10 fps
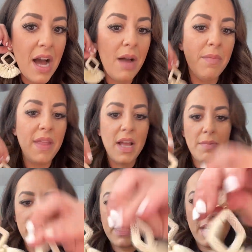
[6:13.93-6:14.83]
and they
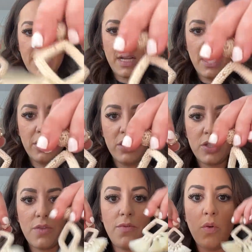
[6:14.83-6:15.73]
come in a ton of
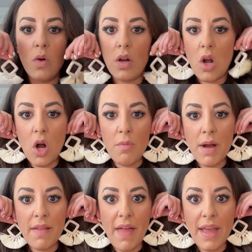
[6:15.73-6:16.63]
colors for all
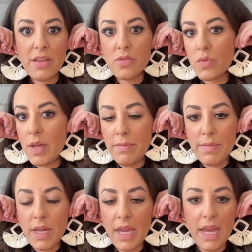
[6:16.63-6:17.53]
my like
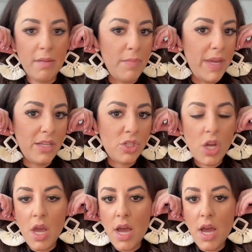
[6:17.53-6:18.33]
swim and beach